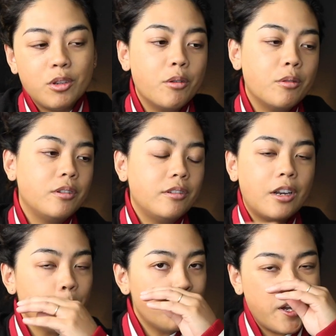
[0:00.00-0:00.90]
So
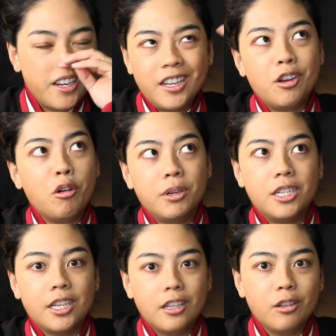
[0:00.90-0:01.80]
number one, in no
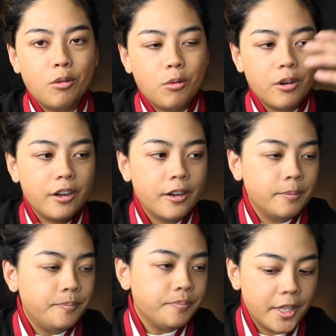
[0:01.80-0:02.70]
particular
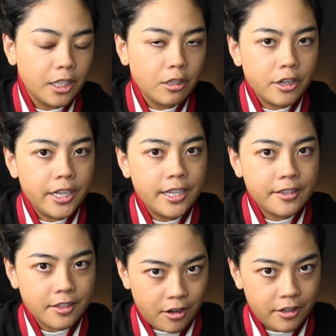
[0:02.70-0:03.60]
order, the learning
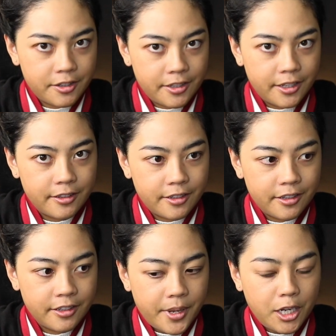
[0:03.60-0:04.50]
is constant,
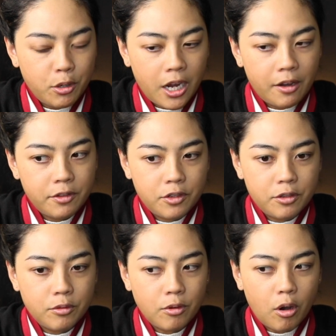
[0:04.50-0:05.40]
and you have
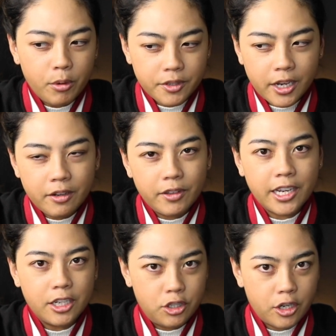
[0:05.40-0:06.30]
to always kind of
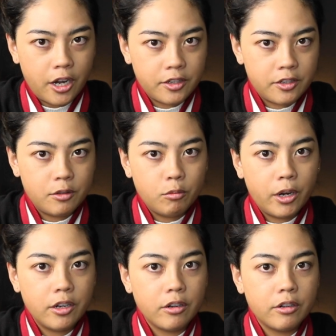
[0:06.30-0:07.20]
like adjust
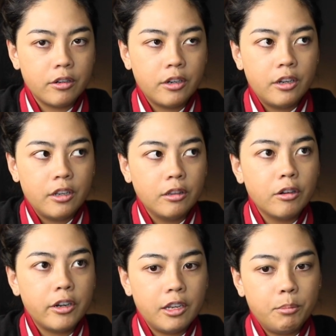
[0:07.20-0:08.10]
what you're
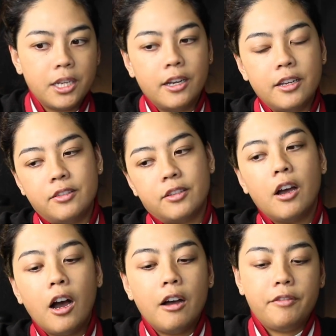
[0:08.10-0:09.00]
learning, because
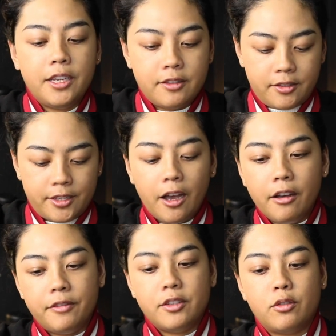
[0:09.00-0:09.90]
coffee
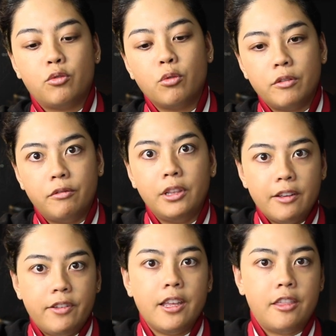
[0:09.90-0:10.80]
itself is a sort of
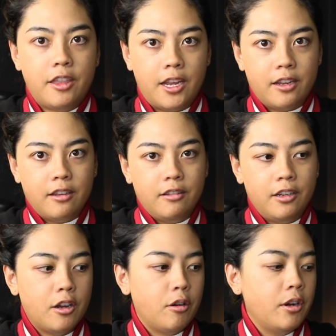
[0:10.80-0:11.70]
living thing.
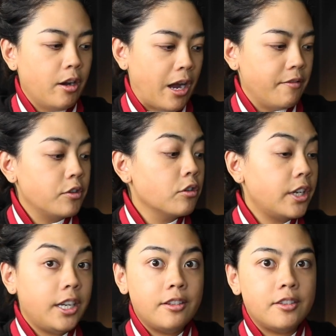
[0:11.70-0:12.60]
You know, I have
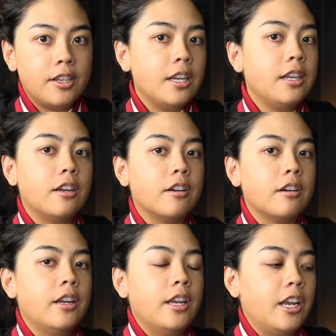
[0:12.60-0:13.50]
greens sitting
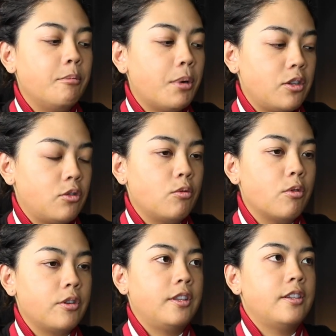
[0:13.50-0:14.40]
here in my
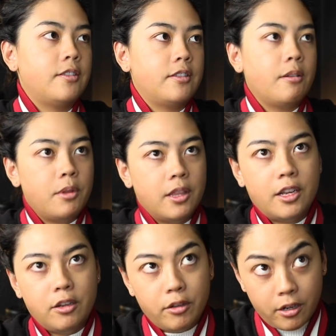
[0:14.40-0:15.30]
stores, and this is something
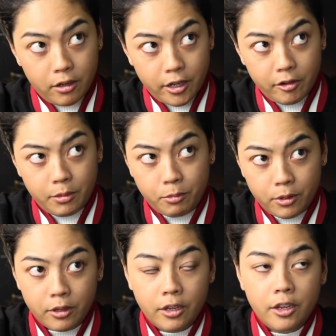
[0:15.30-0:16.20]
that you'll hear a lot of
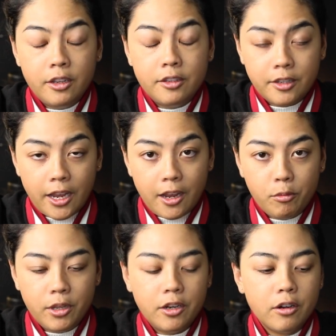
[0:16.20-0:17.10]
people
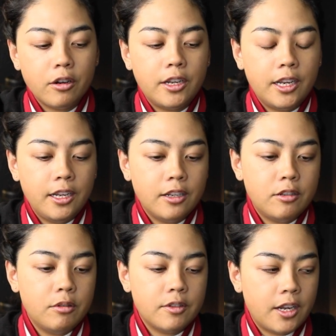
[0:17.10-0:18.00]
say when you're getting
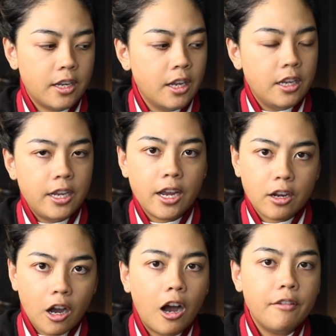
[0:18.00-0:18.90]
into is like, yeah,
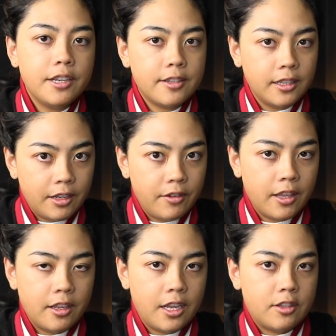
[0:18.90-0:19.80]
coffee is a
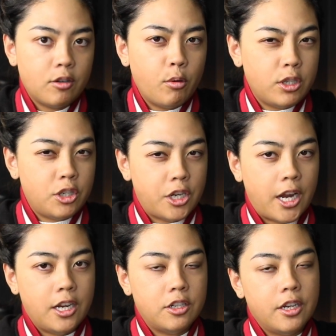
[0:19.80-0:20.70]
living thing. It's always
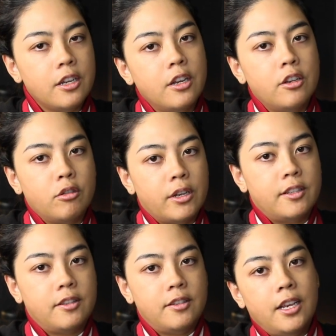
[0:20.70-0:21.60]
changing. So
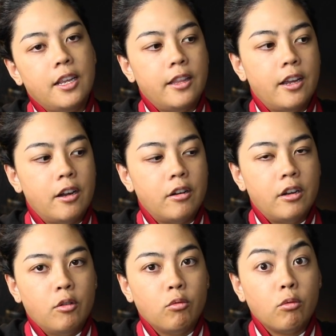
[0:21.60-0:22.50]
as it's sitting there
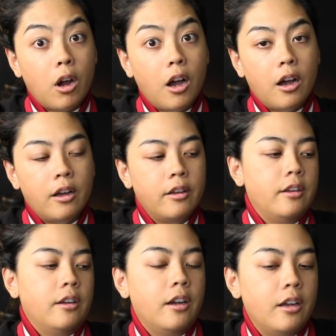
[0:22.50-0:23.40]
raw
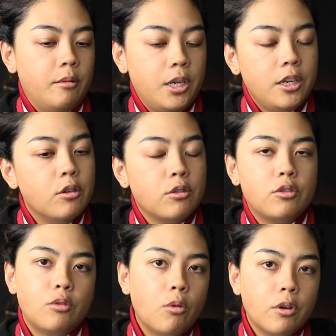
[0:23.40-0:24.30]
in your
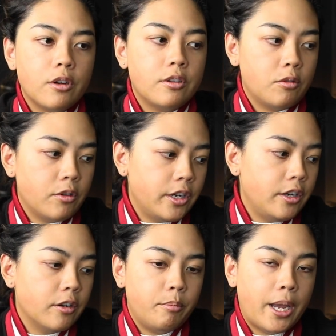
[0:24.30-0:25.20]
stores or
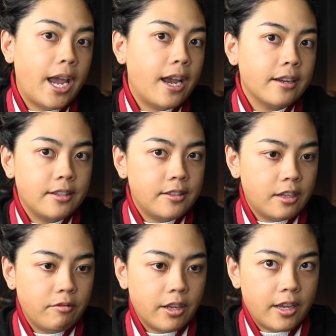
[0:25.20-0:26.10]
in your bags and
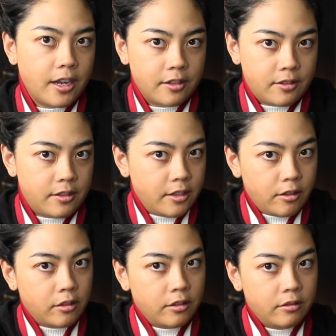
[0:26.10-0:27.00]
stuff like that, it's
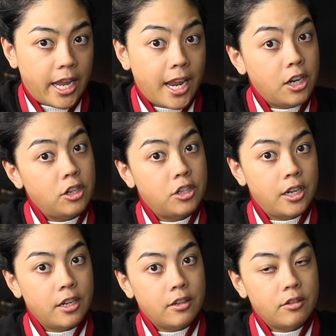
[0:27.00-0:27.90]
still
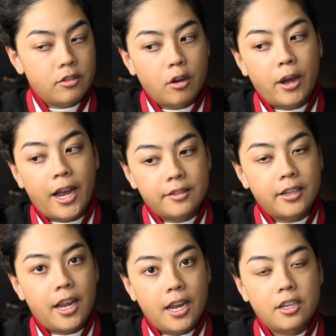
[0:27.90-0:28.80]
aging. So as
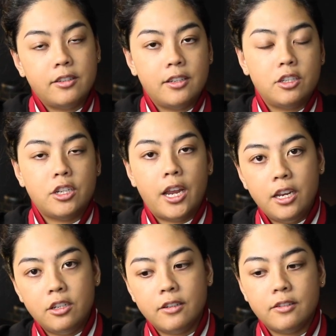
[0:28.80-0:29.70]
it ages, it
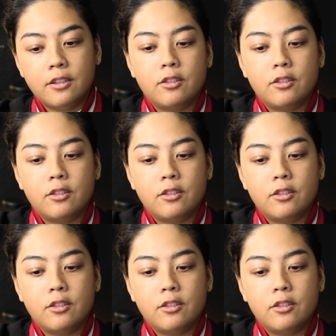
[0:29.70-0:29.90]
changes.